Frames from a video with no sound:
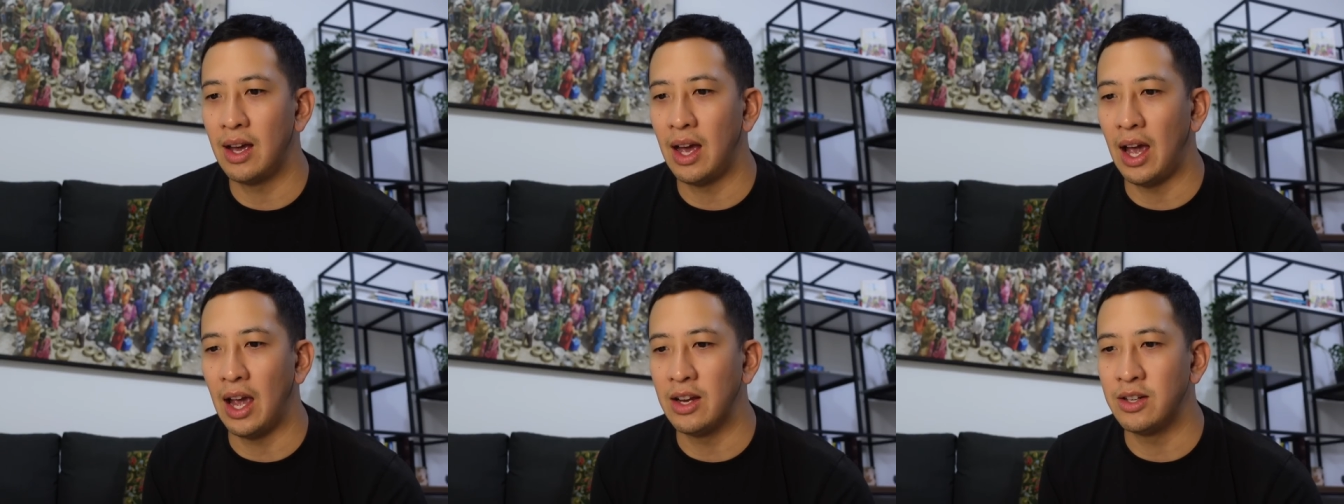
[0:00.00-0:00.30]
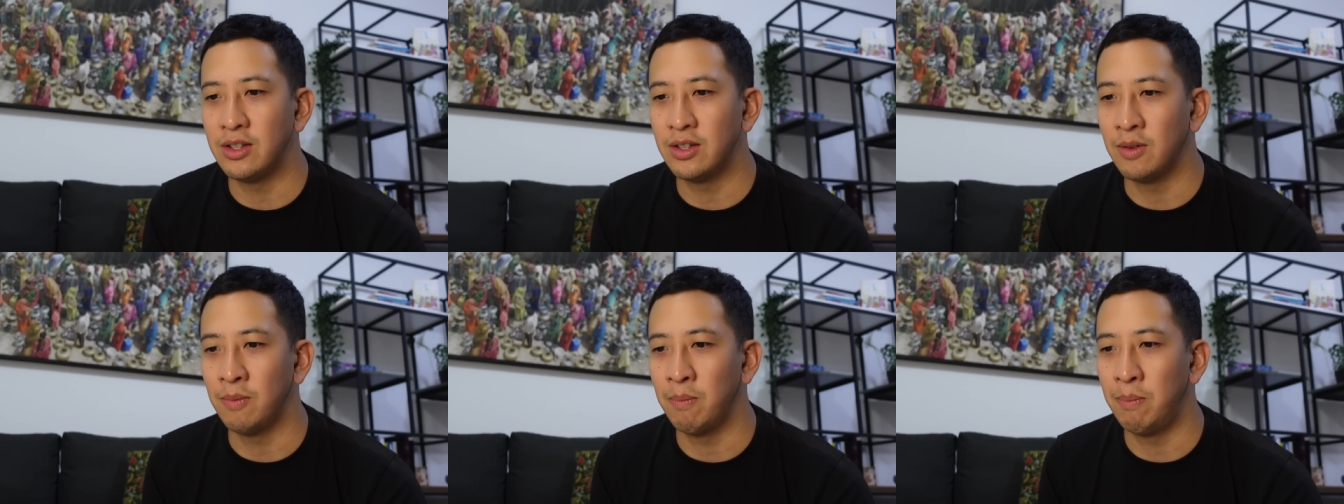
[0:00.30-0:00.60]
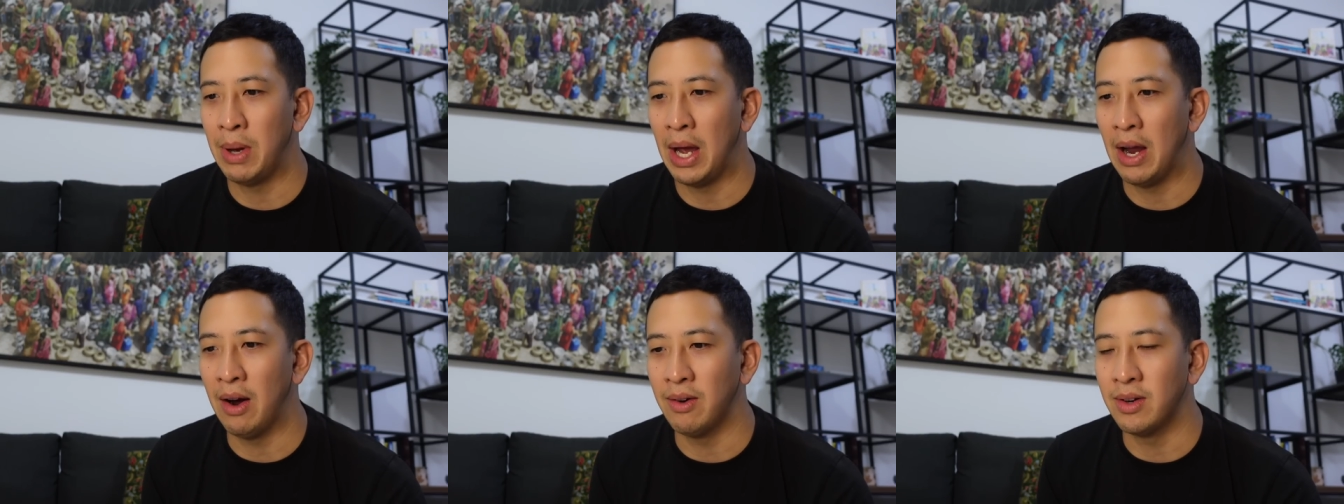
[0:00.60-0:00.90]
Asian
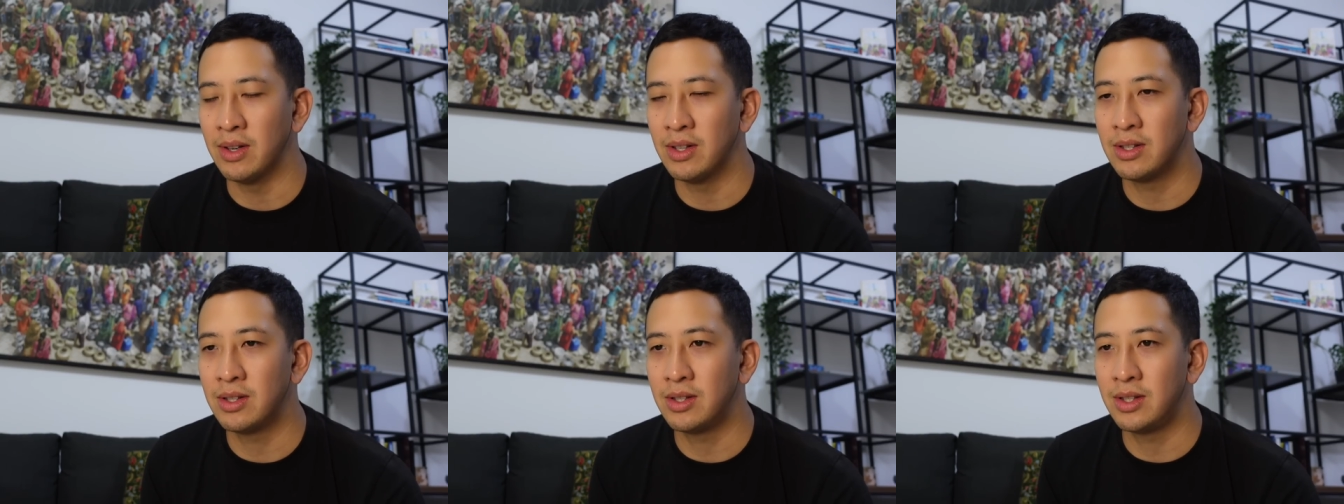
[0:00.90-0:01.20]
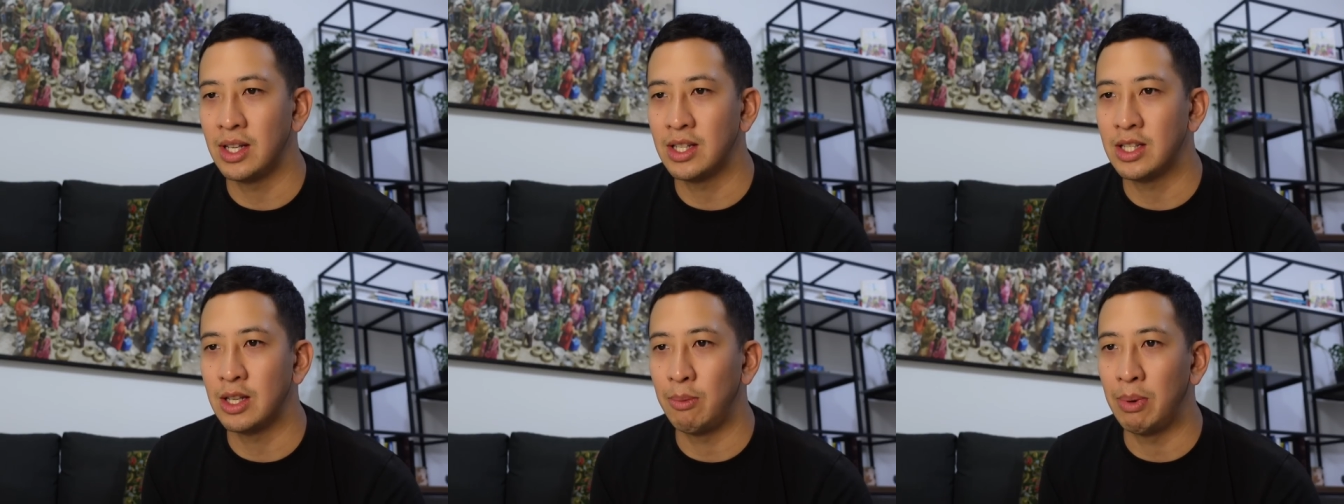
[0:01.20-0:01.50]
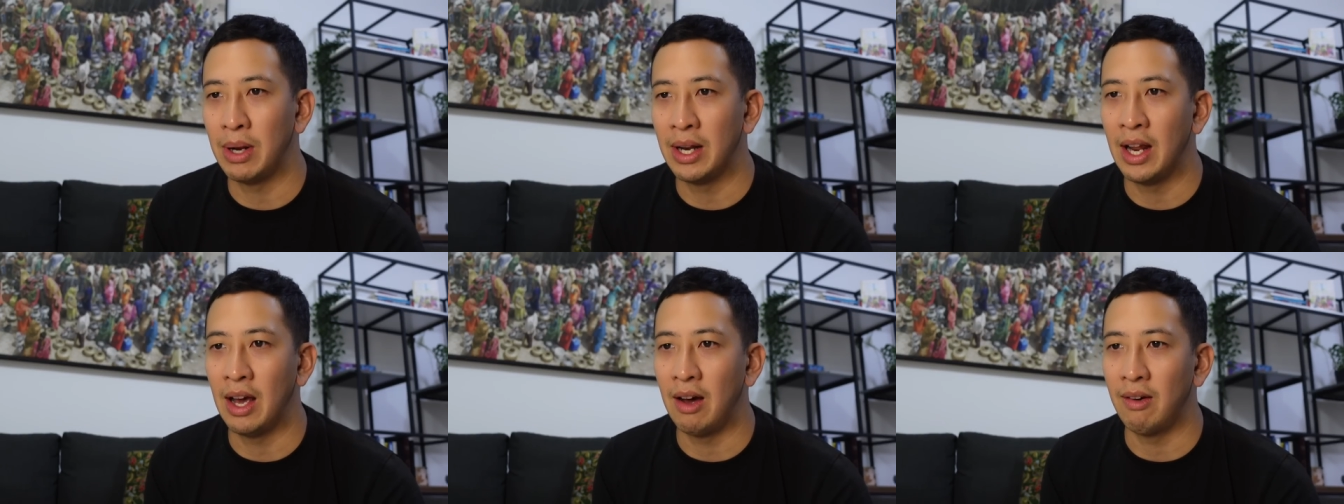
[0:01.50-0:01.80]
parents
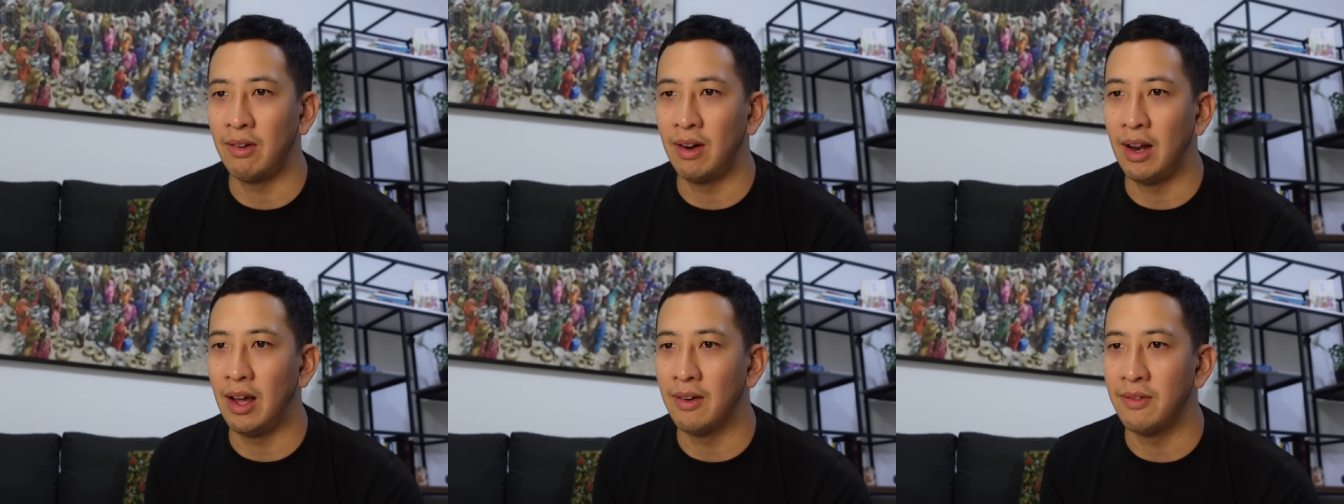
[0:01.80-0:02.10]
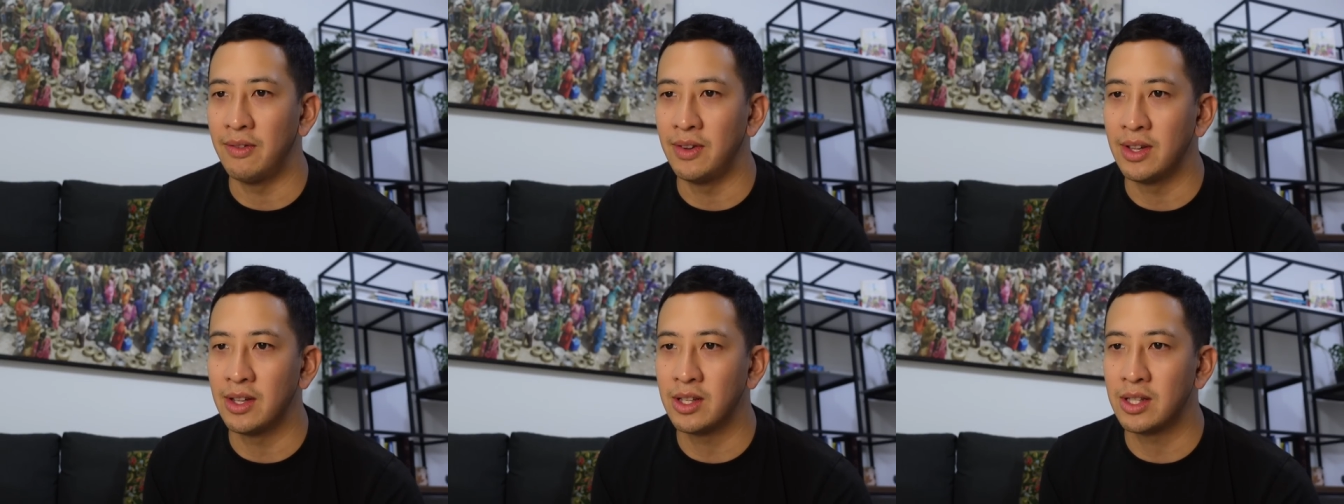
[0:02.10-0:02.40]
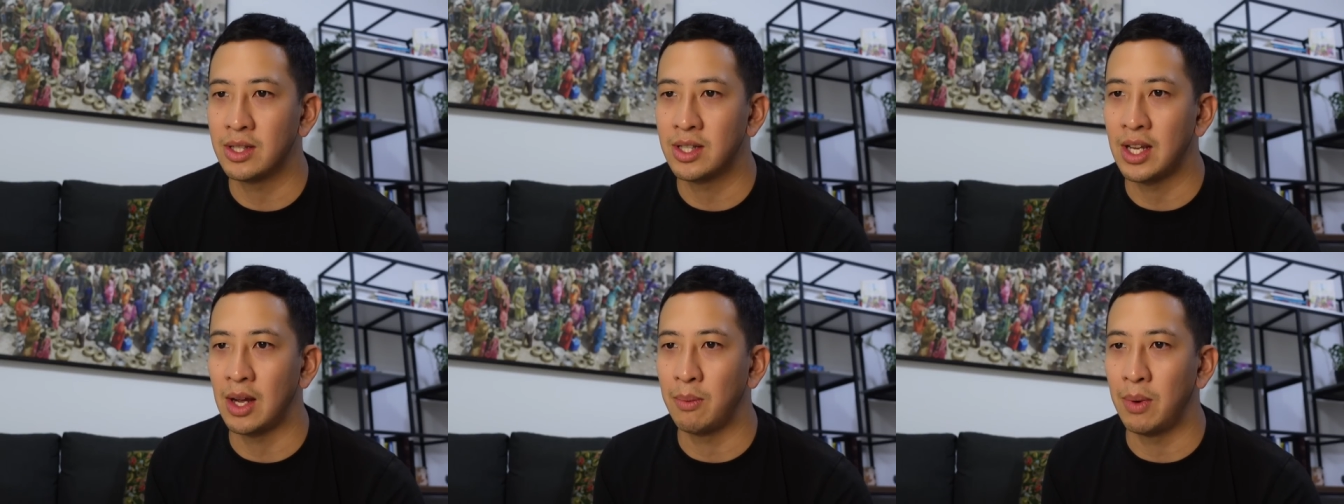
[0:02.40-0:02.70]
discipline out of love in the
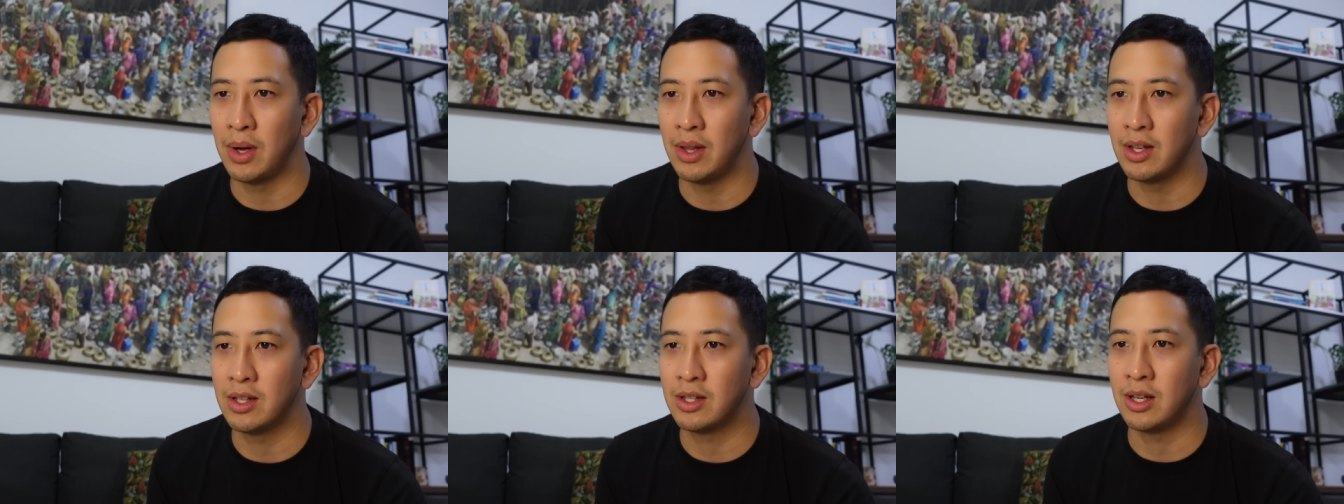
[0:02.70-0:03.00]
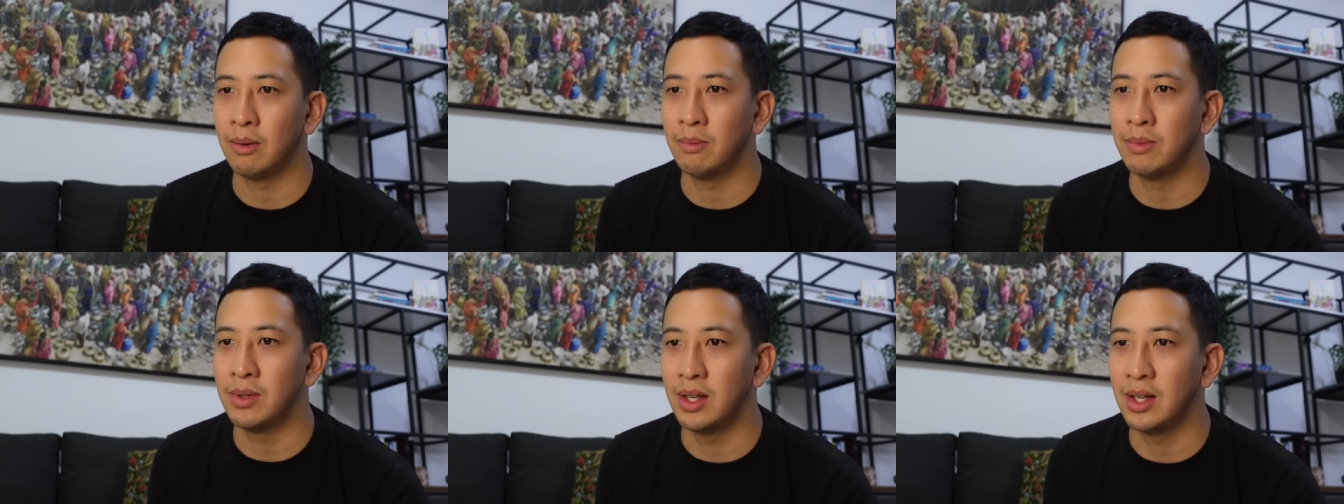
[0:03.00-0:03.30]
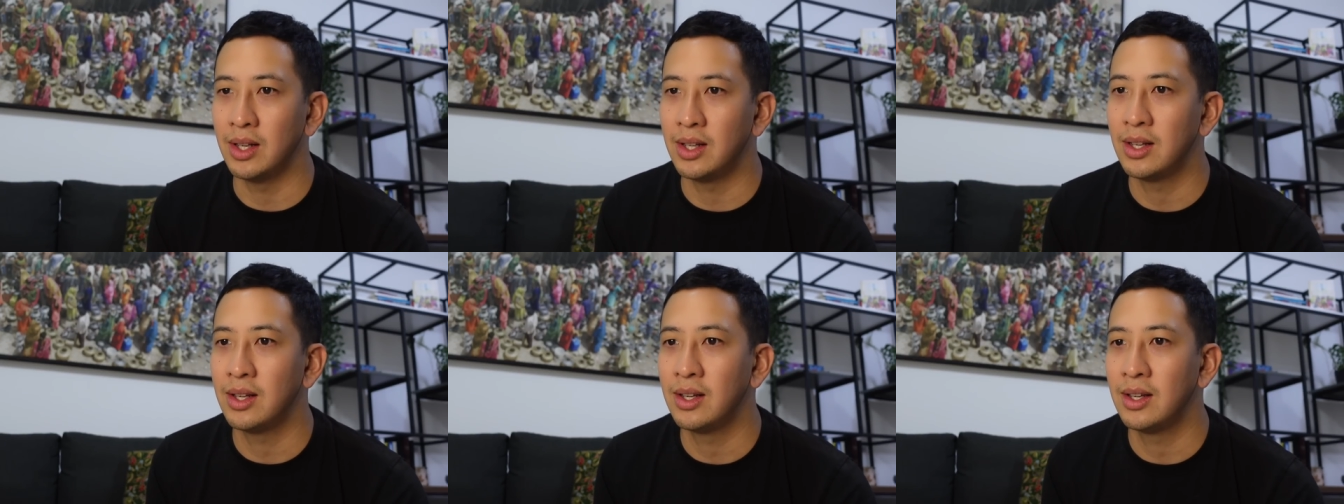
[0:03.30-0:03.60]
same way that Tom
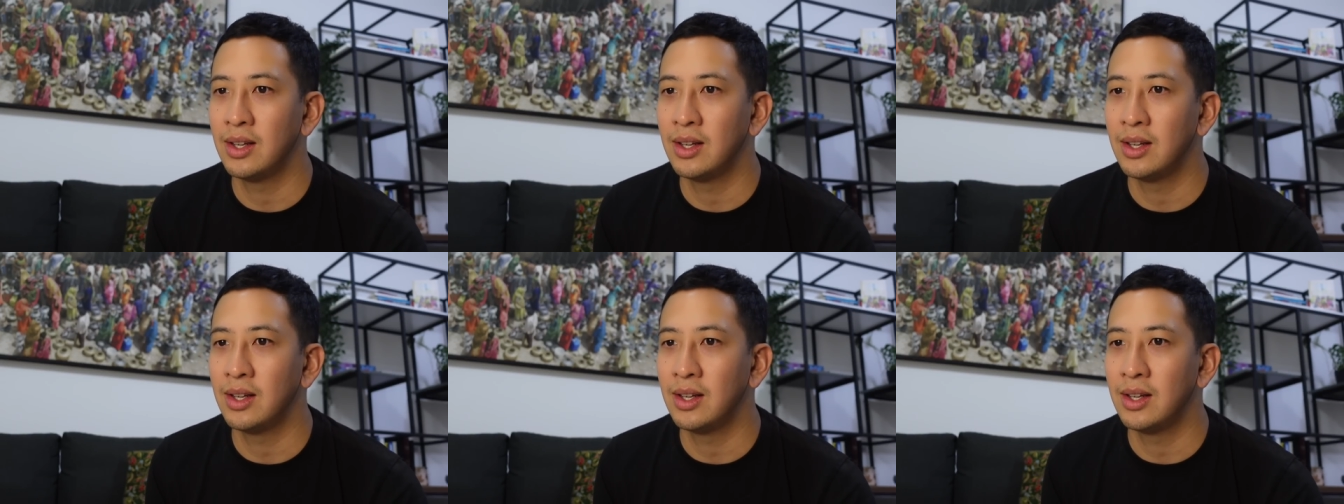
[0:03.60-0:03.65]
did.